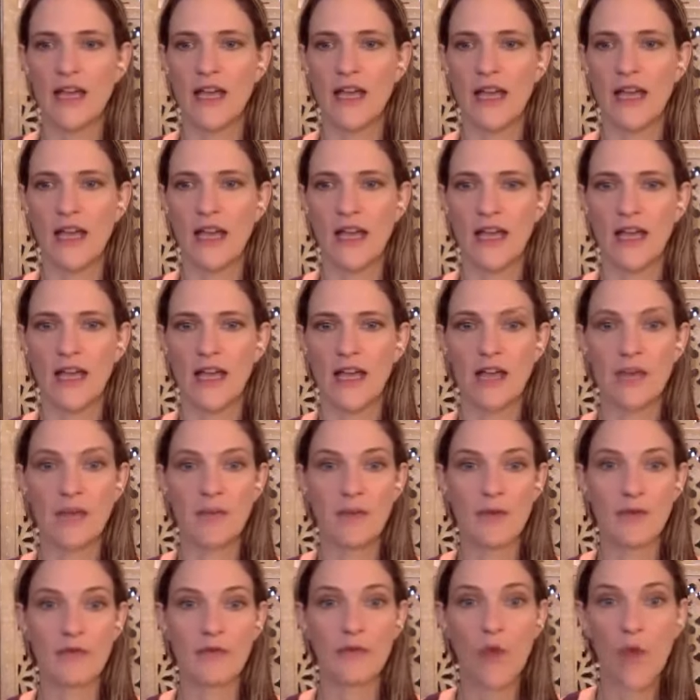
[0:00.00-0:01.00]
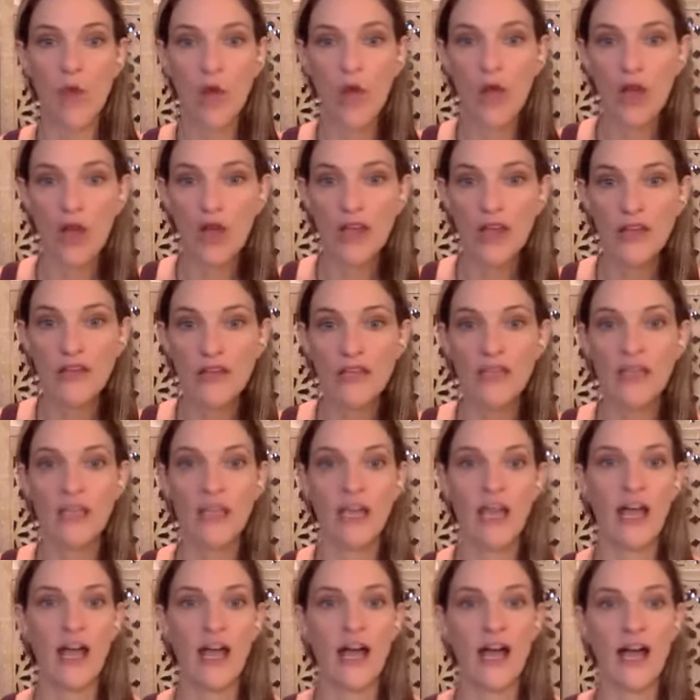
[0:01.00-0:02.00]
a fraud.
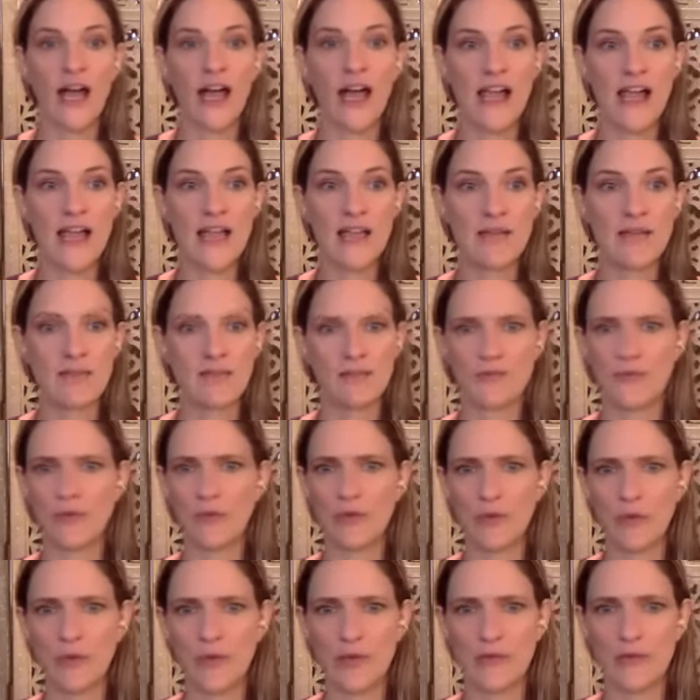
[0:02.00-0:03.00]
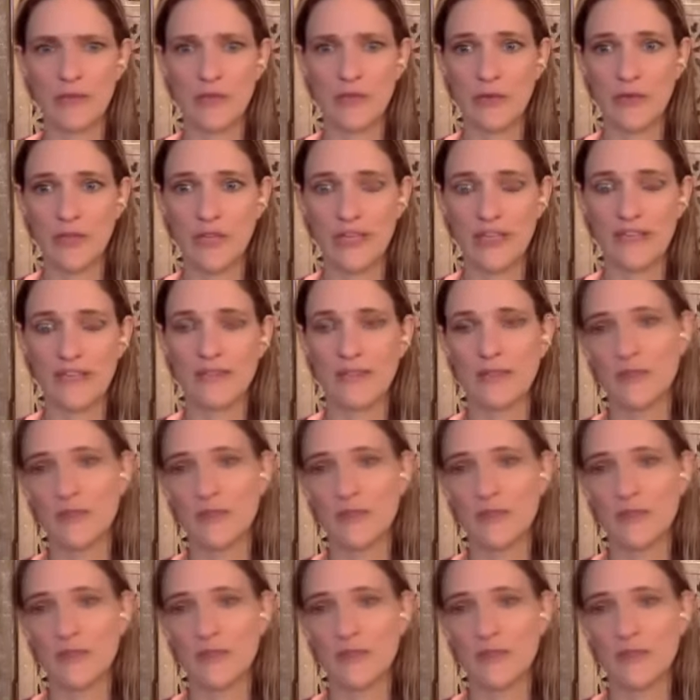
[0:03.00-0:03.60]
I don't know what I'm doing,